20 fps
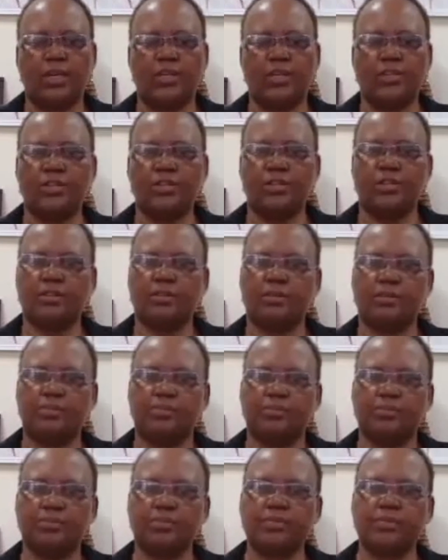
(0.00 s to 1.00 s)
And
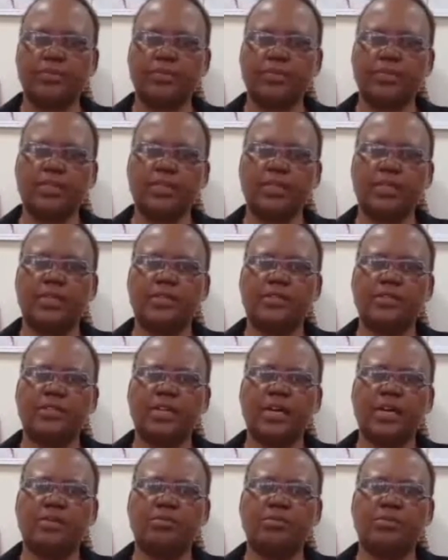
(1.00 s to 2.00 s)
at
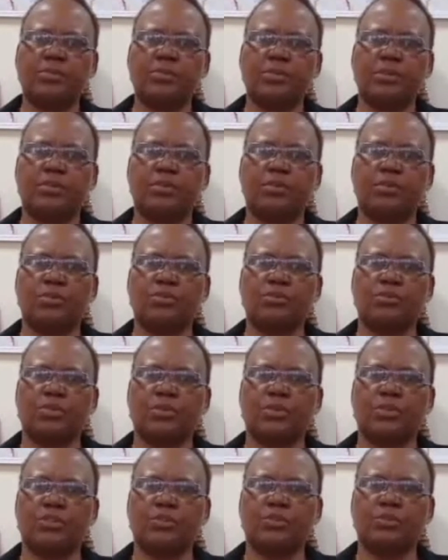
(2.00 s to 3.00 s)
times, it
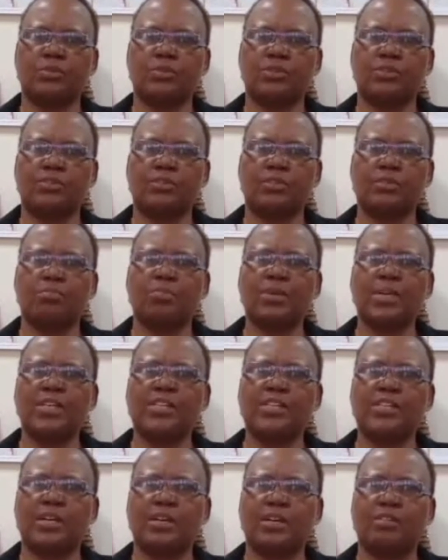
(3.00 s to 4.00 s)
also reduces the
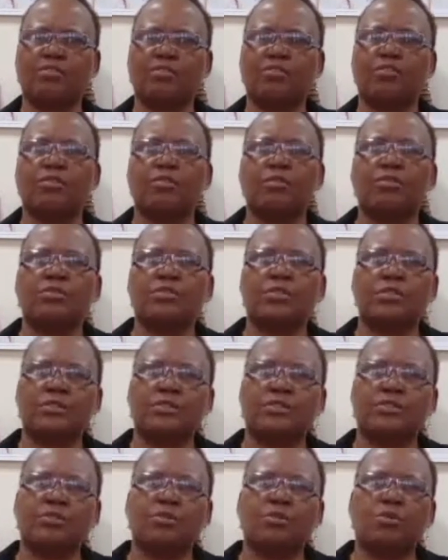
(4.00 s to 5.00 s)
pressure for
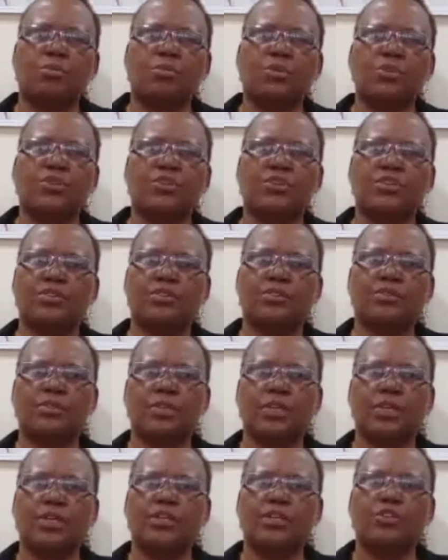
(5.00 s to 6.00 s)
these
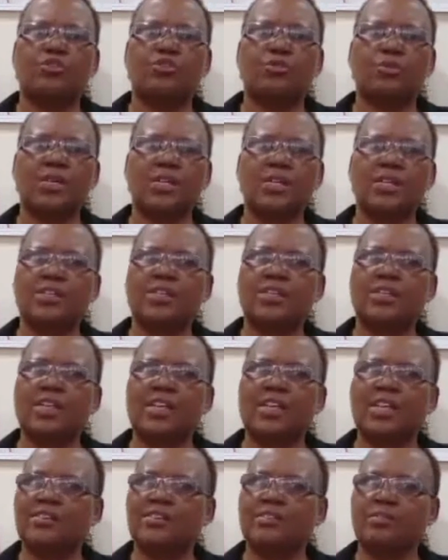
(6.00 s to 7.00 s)
communities to eat
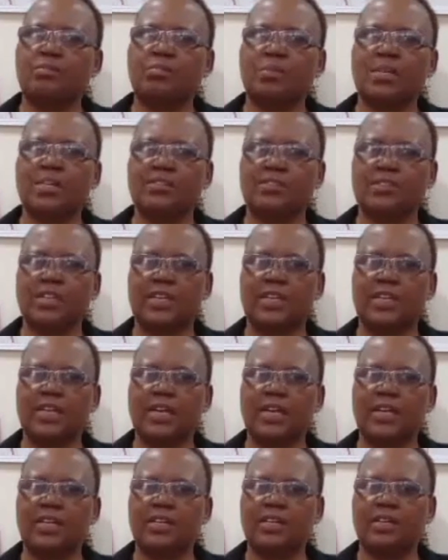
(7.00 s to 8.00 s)
less meals a
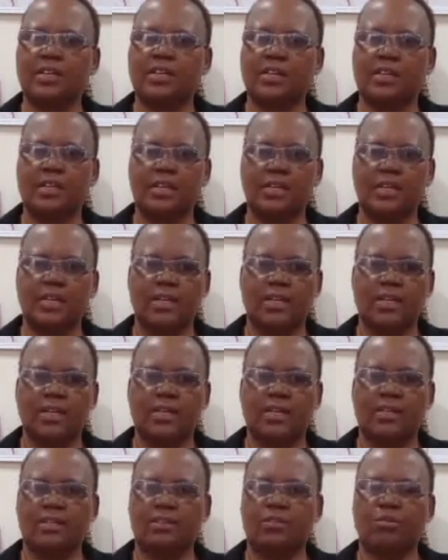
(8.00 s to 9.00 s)
day.
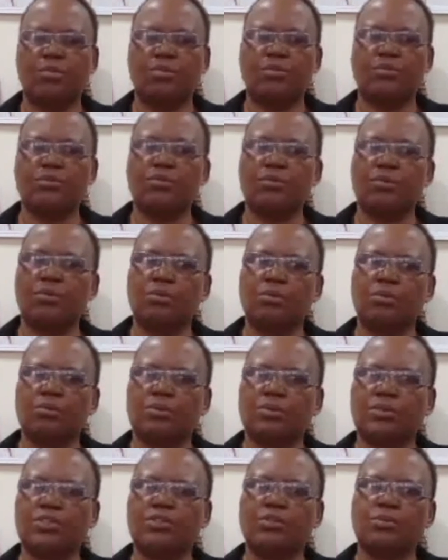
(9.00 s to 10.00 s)
And it also
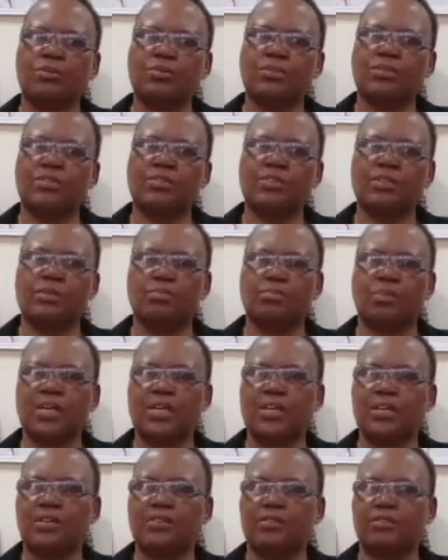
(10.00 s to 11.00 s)
reduces
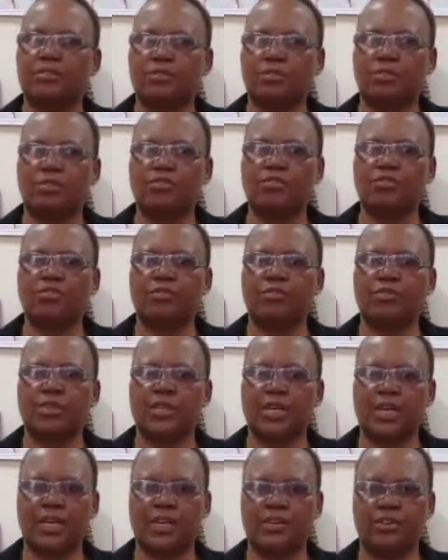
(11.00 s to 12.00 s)
dependence on
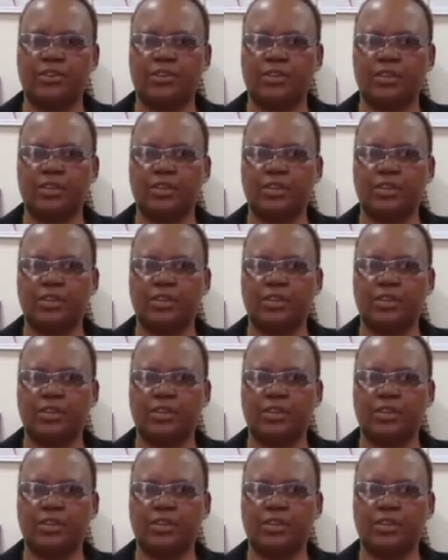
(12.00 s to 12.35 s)
food aid.